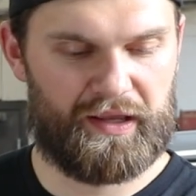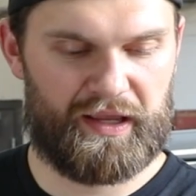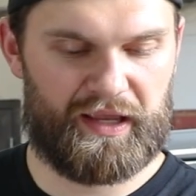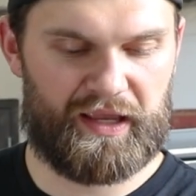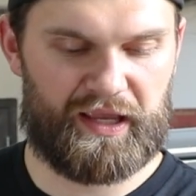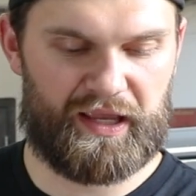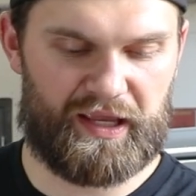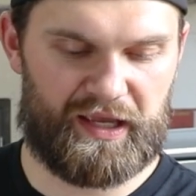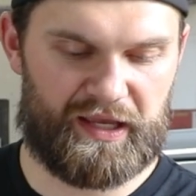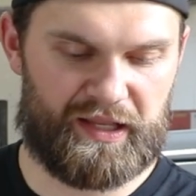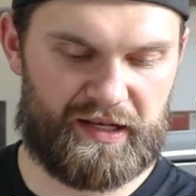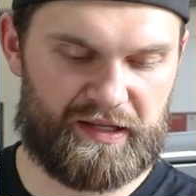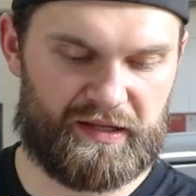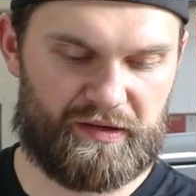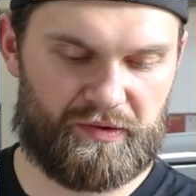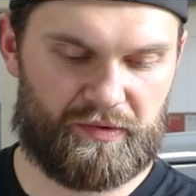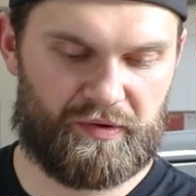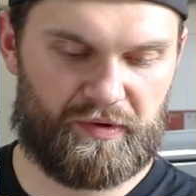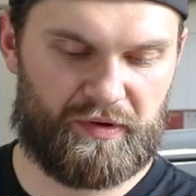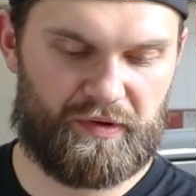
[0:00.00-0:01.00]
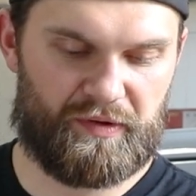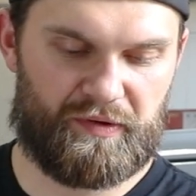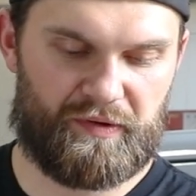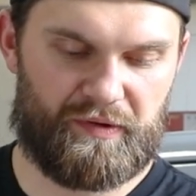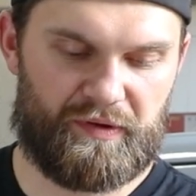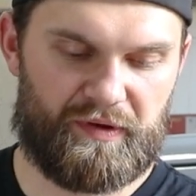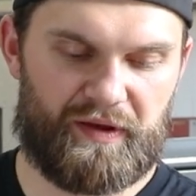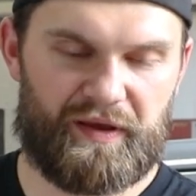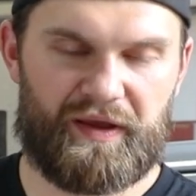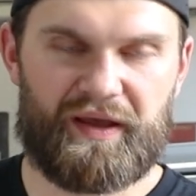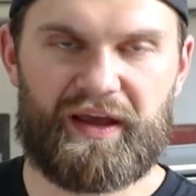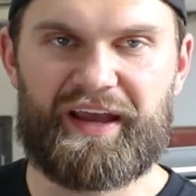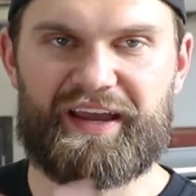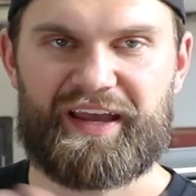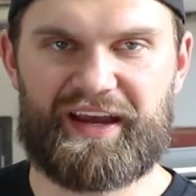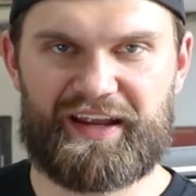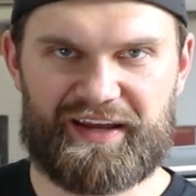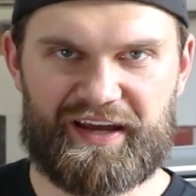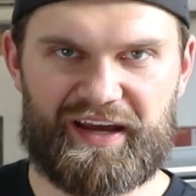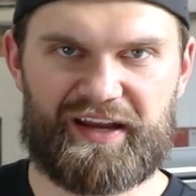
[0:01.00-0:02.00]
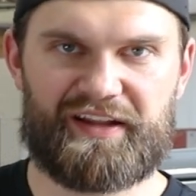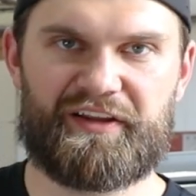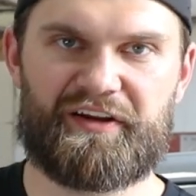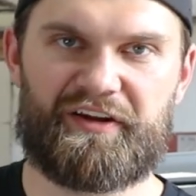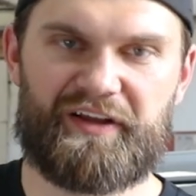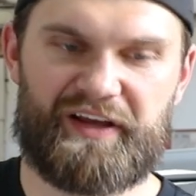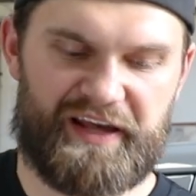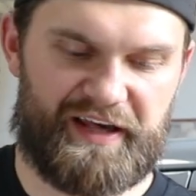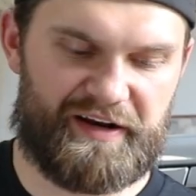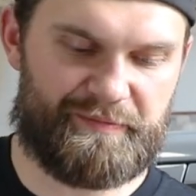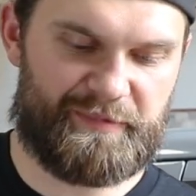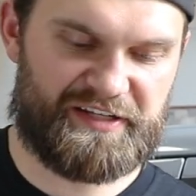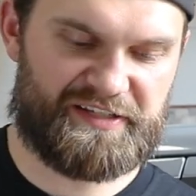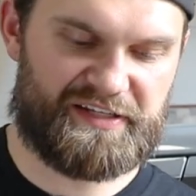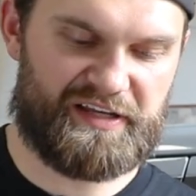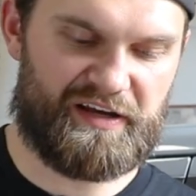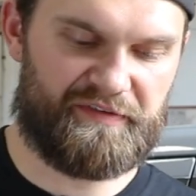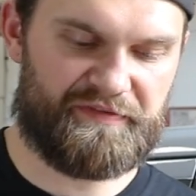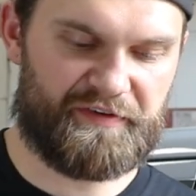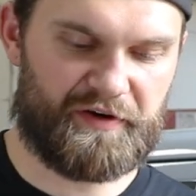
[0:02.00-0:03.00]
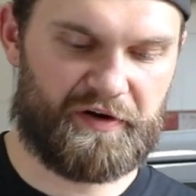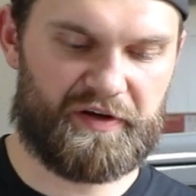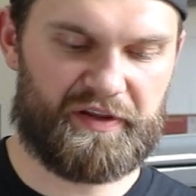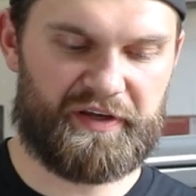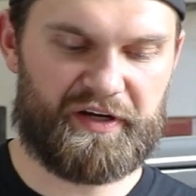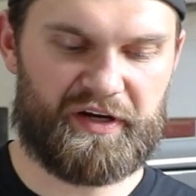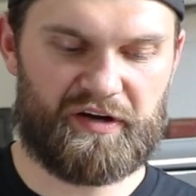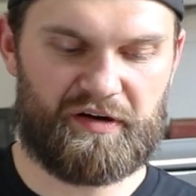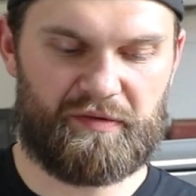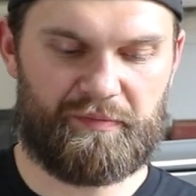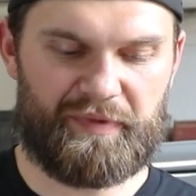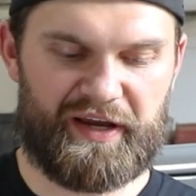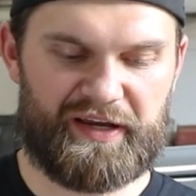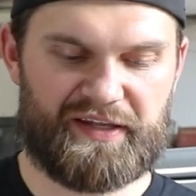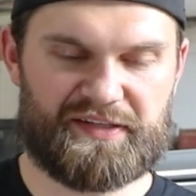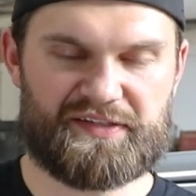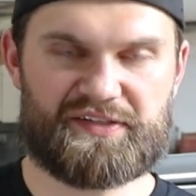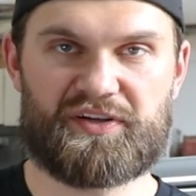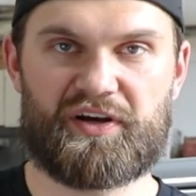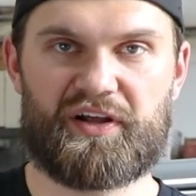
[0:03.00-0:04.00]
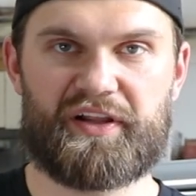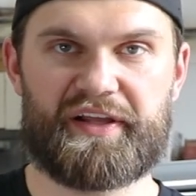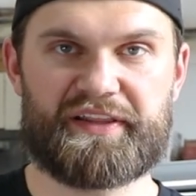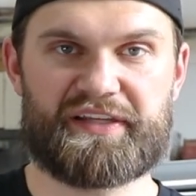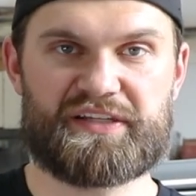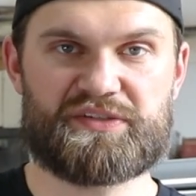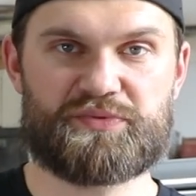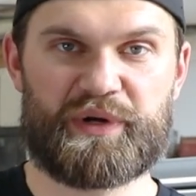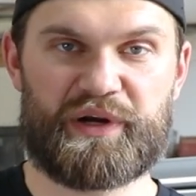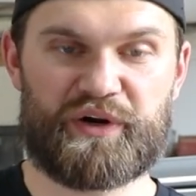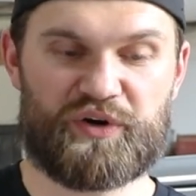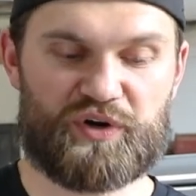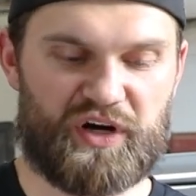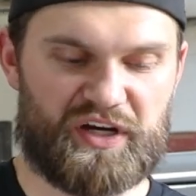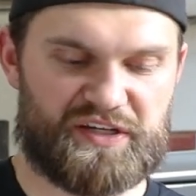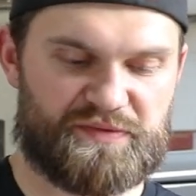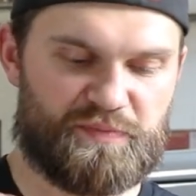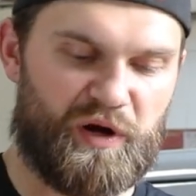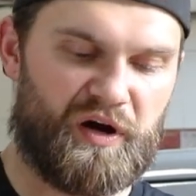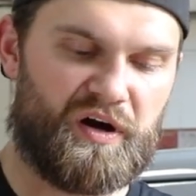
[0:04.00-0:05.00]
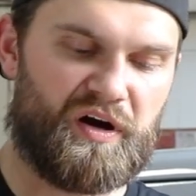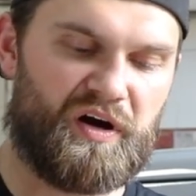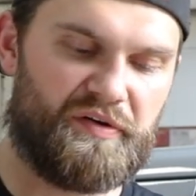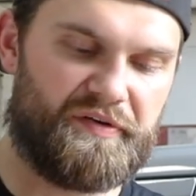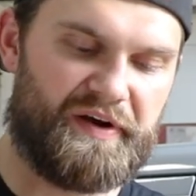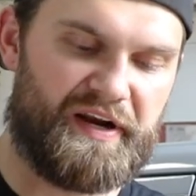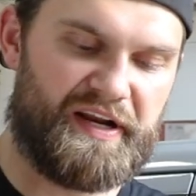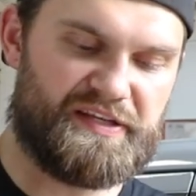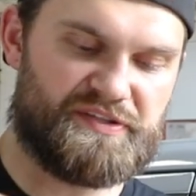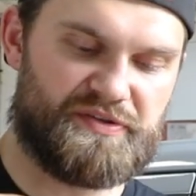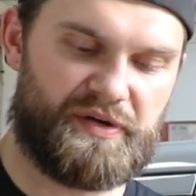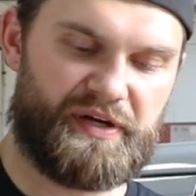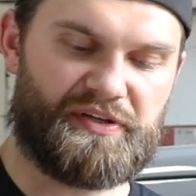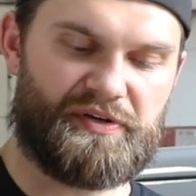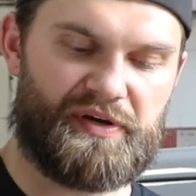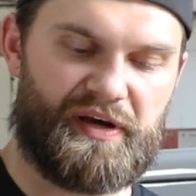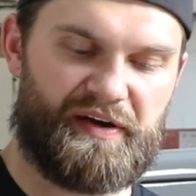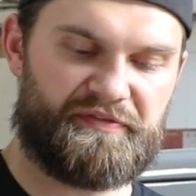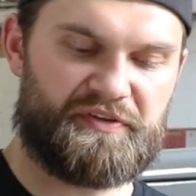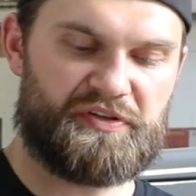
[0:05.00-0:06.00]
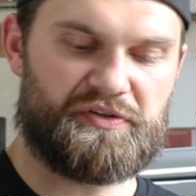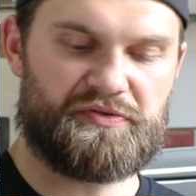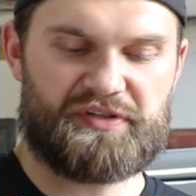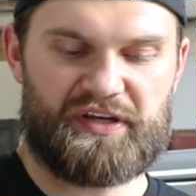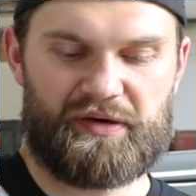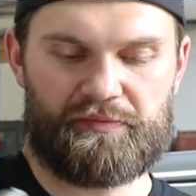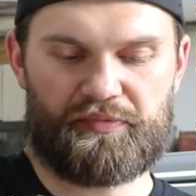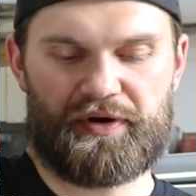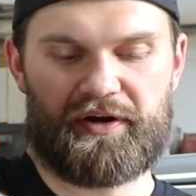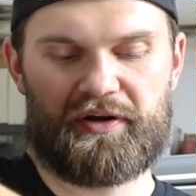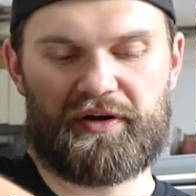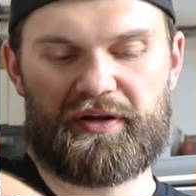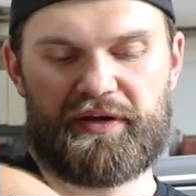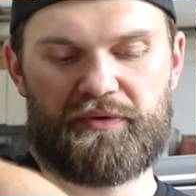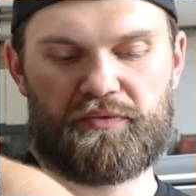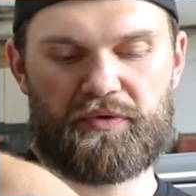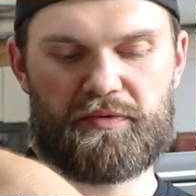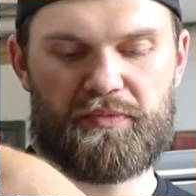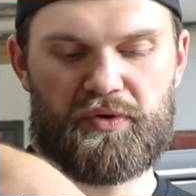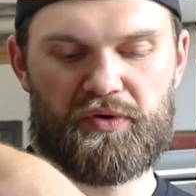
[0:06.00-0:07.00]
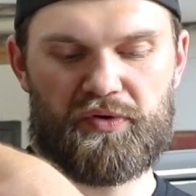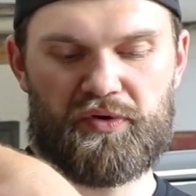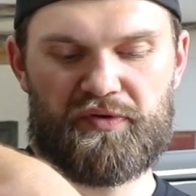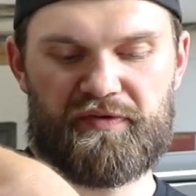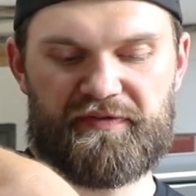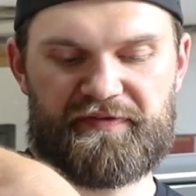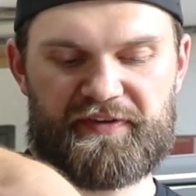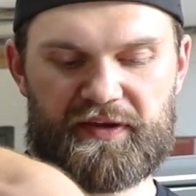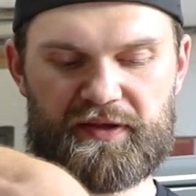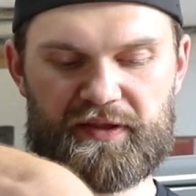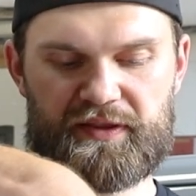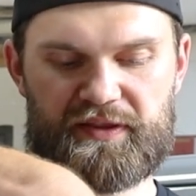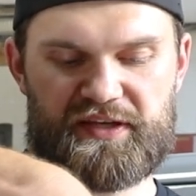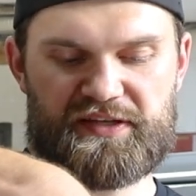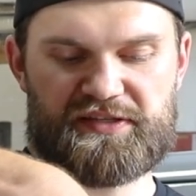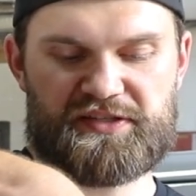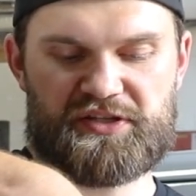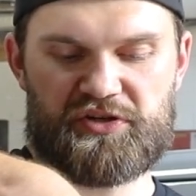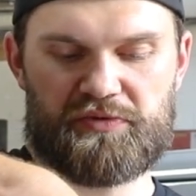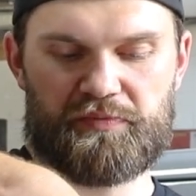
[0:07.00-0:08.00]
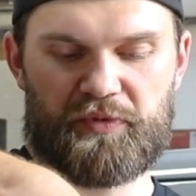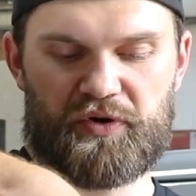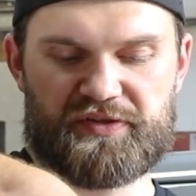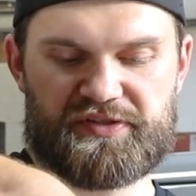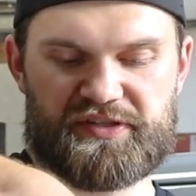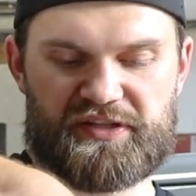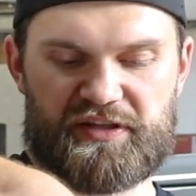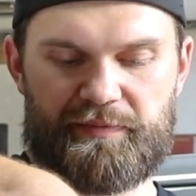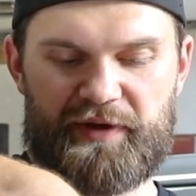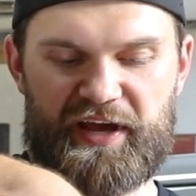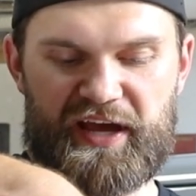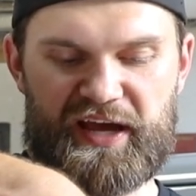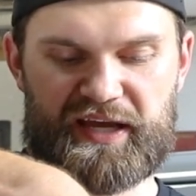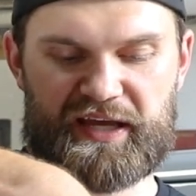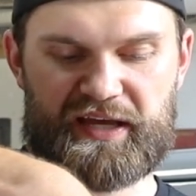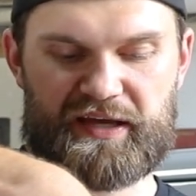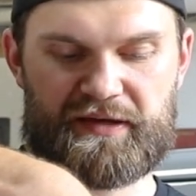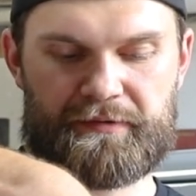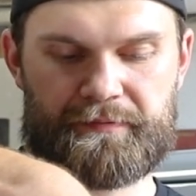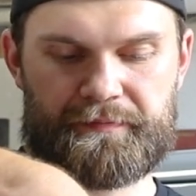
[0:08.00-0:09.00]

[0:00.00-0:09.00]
and I kind of got a little ahead of myself earlier by installing this rear crossbar already, so I do have to temporarily remove these 2 bolts in the back.